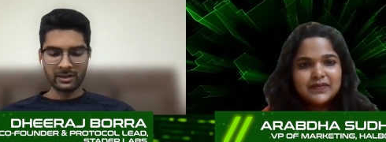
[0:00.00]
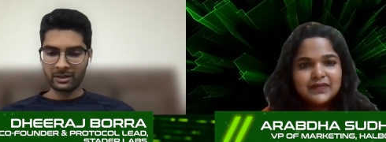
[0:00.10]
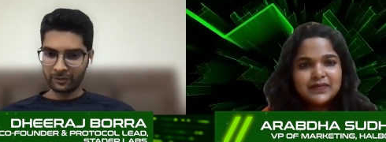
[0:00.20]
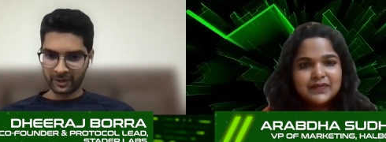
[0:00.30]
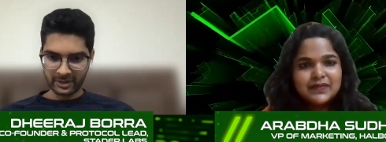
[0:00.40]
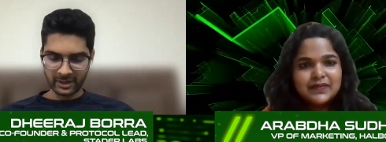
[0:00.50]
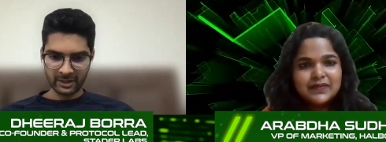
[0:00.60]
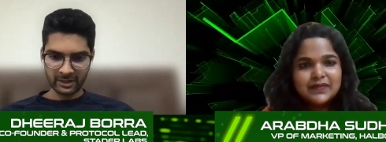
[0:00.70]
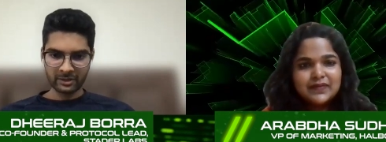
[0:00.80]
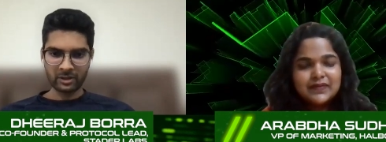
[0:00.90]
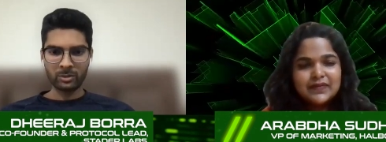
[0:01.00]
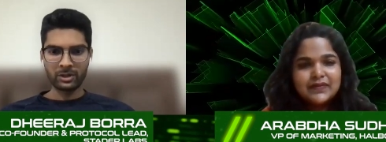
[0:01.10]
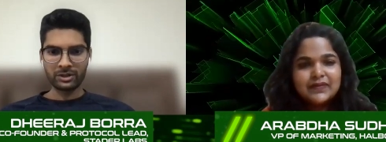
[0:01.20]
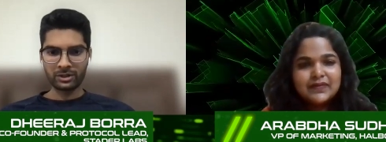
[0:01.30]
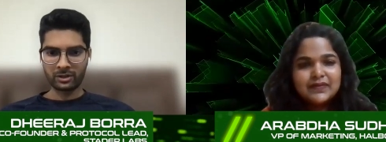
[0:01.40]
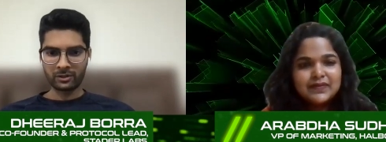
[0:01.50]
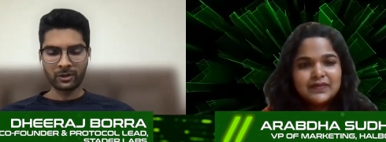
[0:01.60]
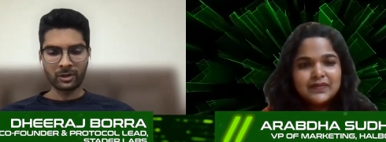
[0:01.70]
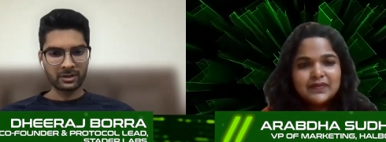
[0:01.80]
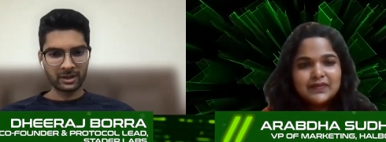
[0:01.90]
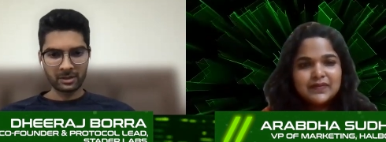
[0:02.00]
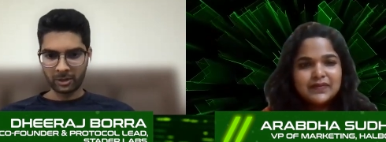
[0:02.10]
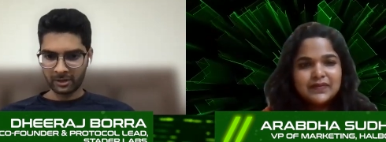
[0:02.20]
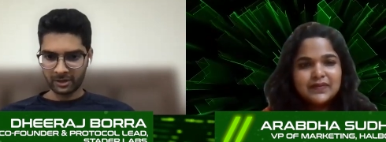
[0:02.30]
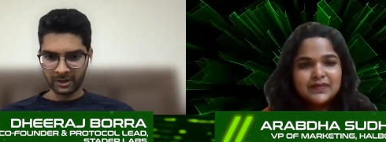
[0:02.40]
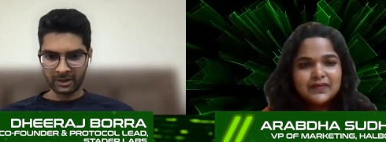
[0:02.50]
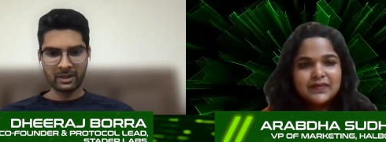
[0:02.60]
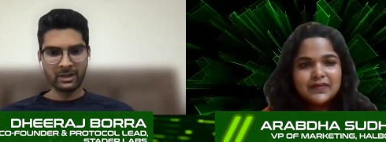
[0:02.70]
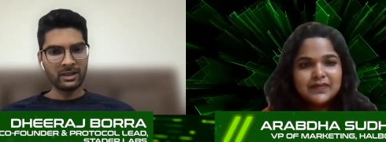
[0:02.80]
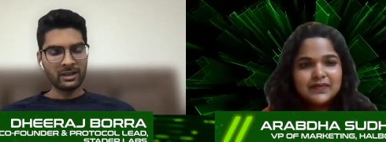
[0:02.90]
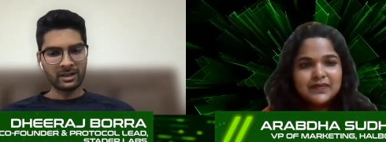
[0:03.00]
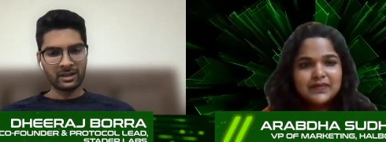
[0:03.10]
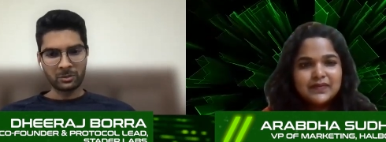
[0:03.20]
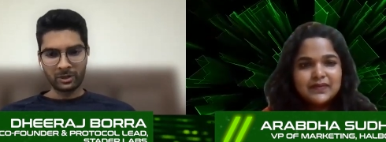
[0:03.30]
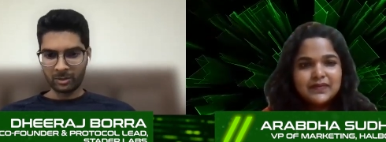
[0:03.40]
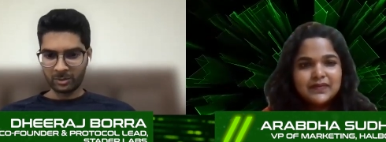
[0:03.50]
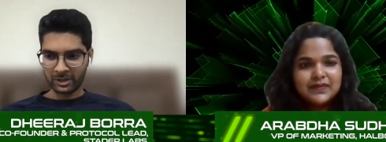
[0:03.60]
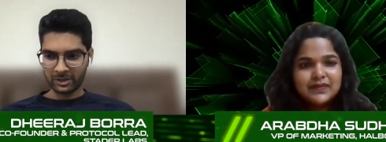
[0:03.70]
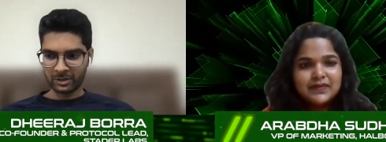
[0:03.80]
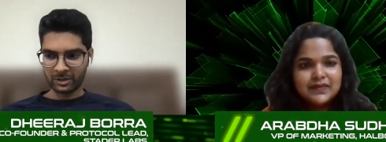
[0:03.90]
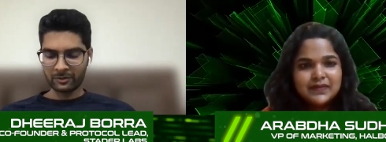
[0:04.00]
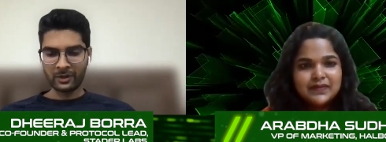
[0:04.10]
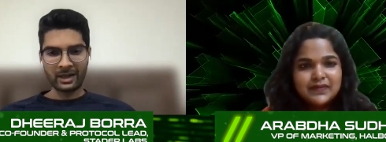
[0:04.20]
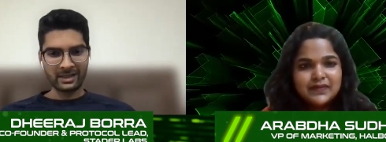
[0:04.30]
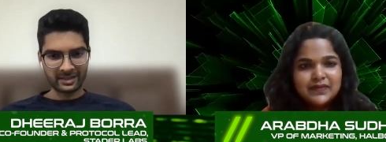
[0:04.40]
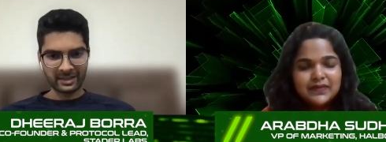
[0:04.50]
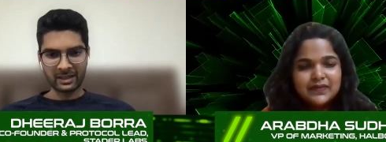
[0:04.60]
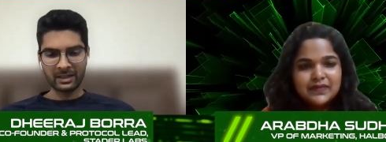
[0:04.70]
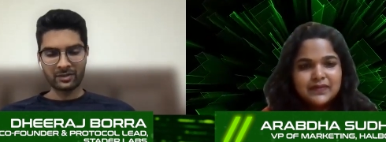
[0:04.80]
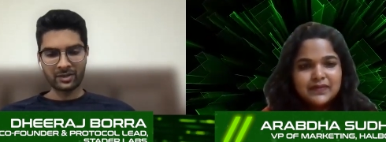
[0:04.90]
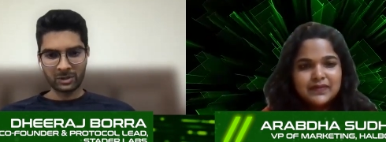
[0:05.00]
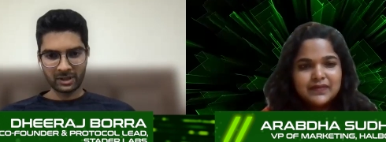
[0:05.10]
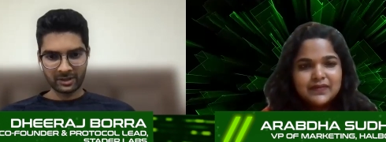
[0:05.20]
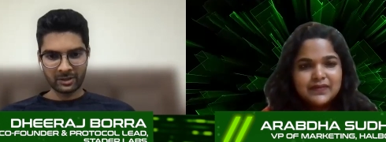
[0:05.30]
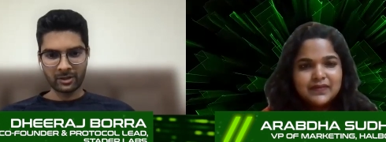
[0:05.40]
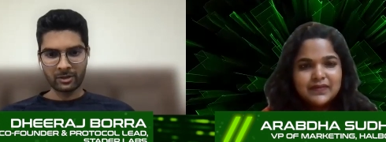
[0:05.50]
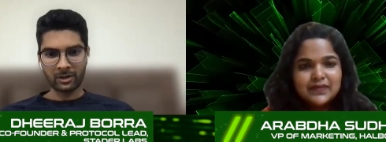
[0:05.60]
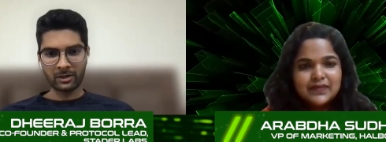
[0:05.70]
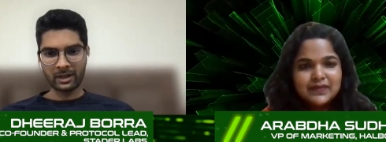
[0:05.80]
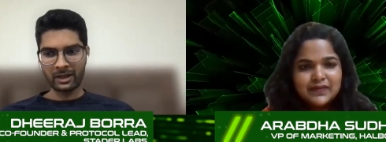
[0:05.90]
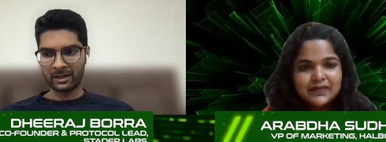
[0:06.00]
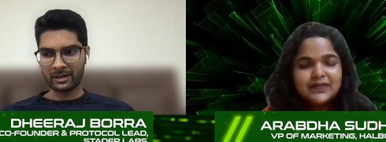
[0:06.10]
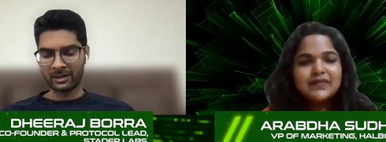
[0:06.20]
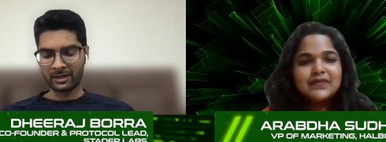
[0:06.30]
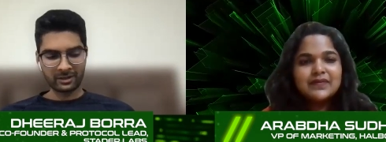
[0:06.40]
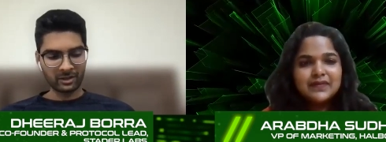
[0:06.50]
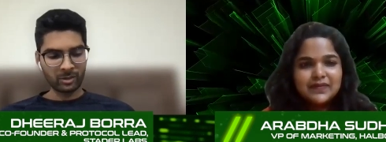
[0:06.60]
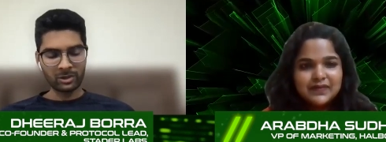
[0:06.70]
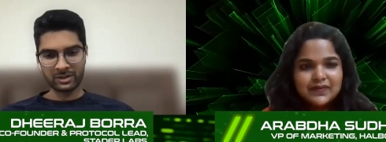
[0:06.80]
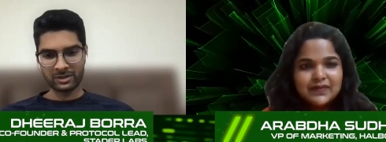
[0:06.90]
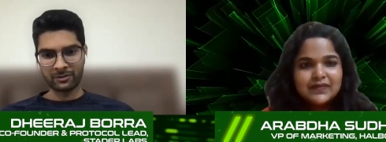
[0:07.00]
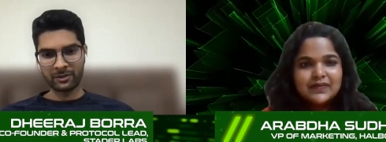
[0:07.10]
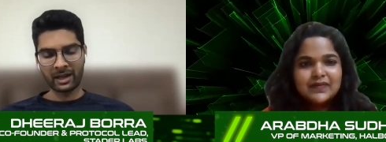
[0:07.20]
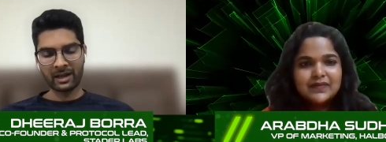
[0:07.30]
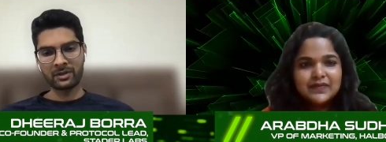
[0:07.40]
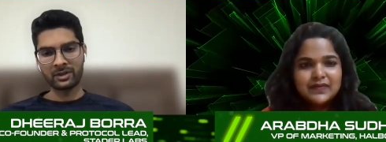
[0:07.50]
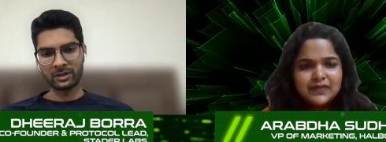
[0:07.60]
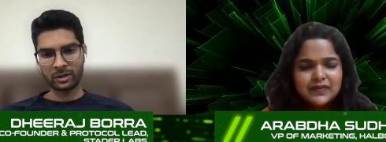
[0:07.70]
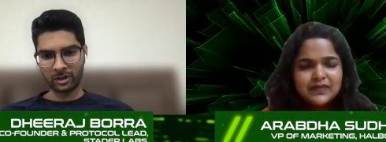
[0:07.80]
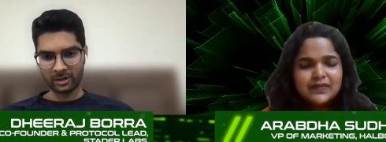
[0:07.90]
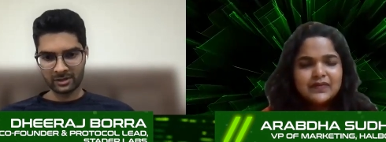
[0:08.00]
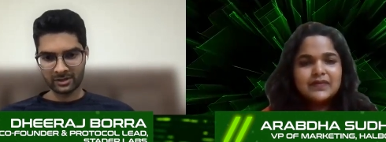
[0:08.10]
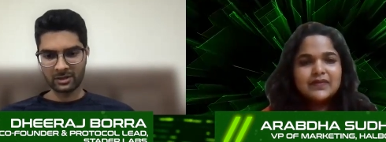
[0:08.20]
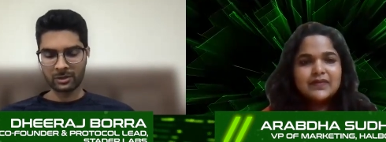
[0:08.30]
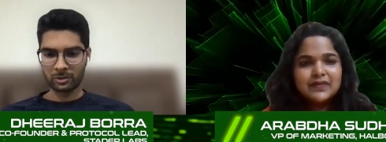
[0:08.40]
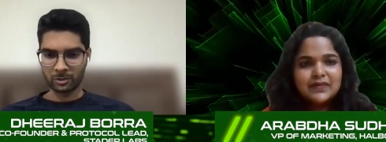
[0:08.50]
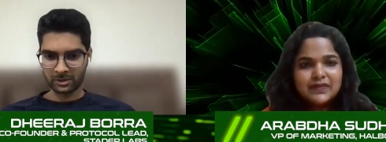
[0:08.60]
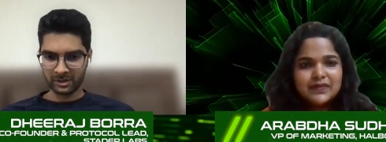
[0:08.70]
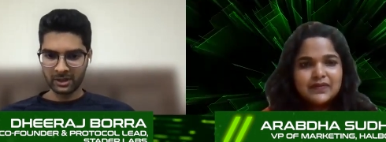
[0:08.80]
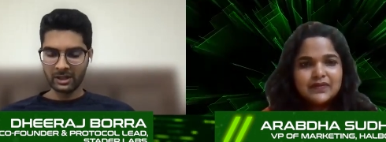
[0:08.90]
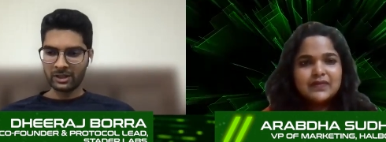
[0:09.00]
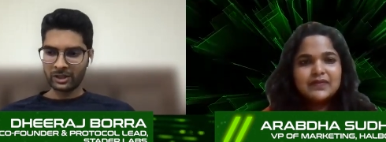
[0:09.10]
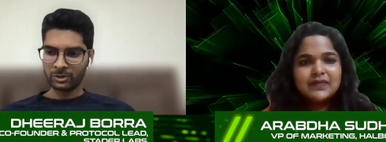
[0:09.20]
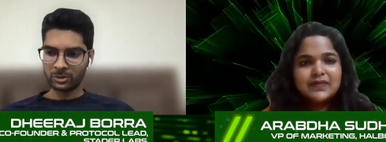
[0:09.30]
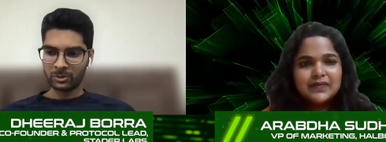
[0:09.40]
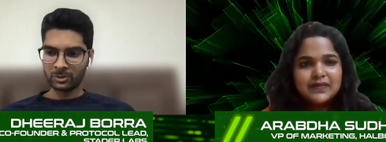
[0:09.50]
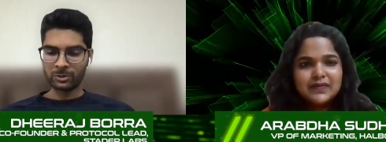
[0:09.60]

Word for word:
Speaker 1: the defense layer, combination of constant monitoring, combination of understanding if something has gone wrong, and combination of having the toggles or controls to